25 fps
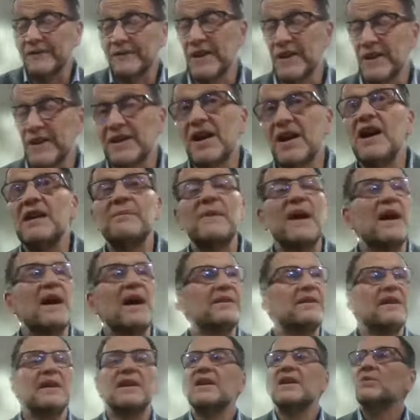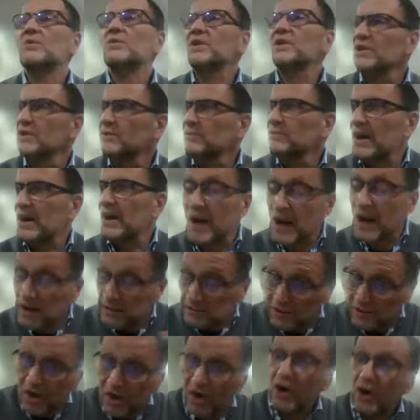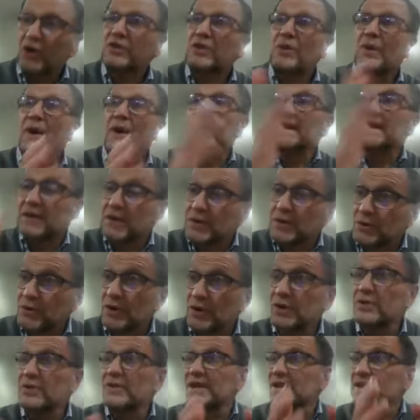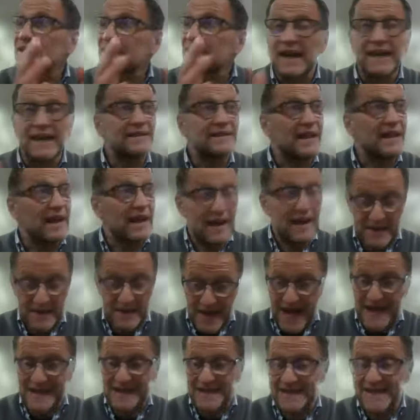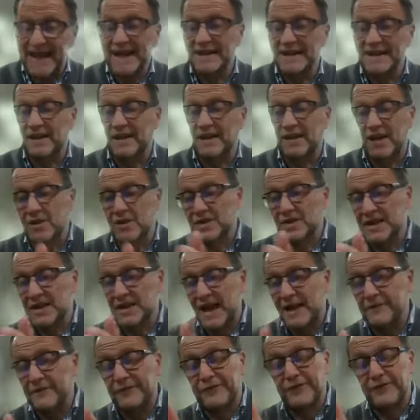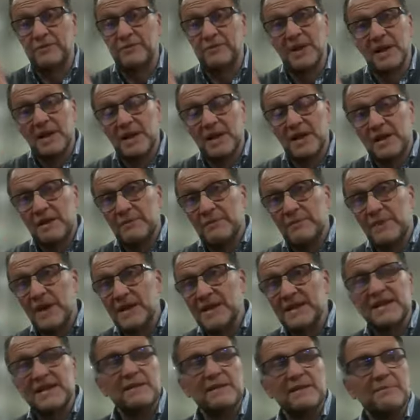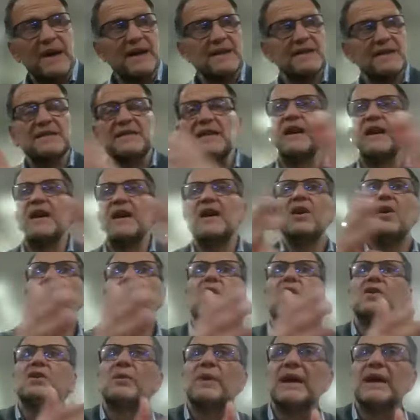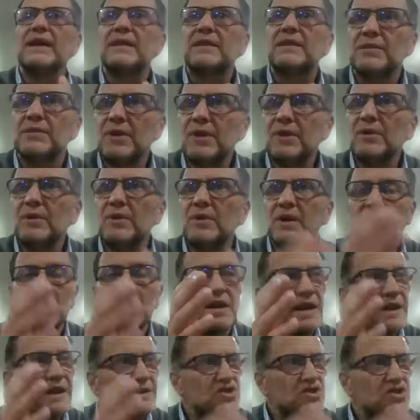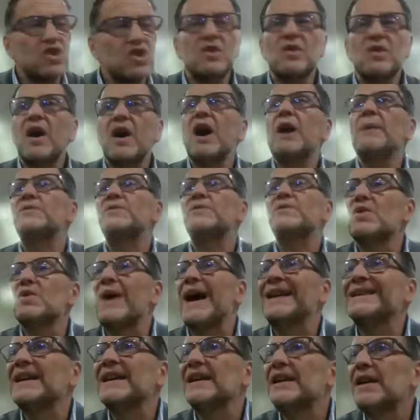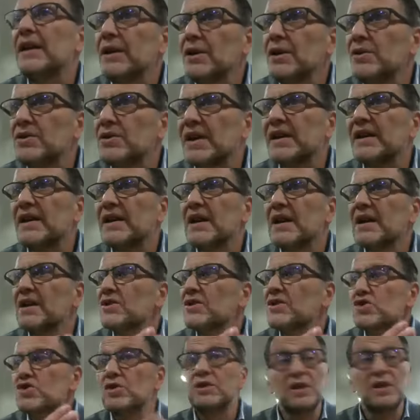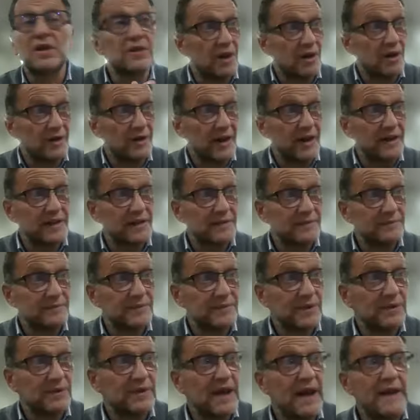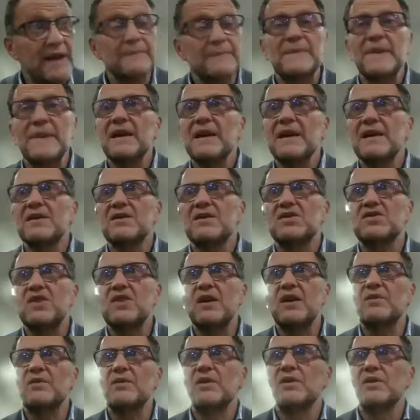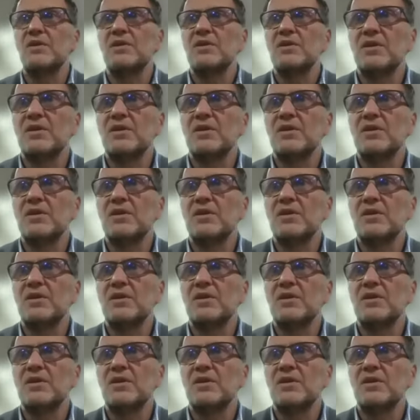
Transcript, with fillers: our fikoman. We do mara, all the way through the seder. That seder goes then from motzi matzah all the way through to up to and including shulchan aruch. Okay, so